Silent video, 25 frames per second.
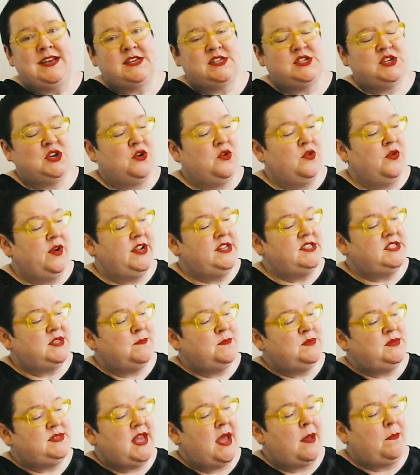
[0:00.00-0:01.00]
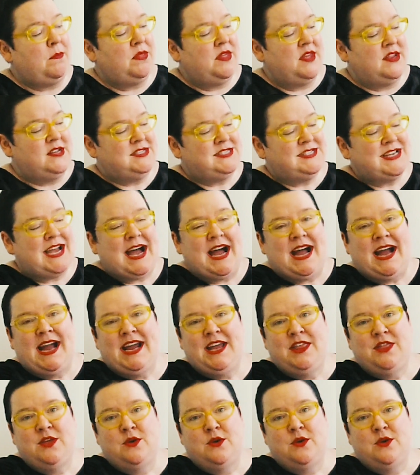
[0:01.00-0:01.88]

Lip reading: to create some depth and tie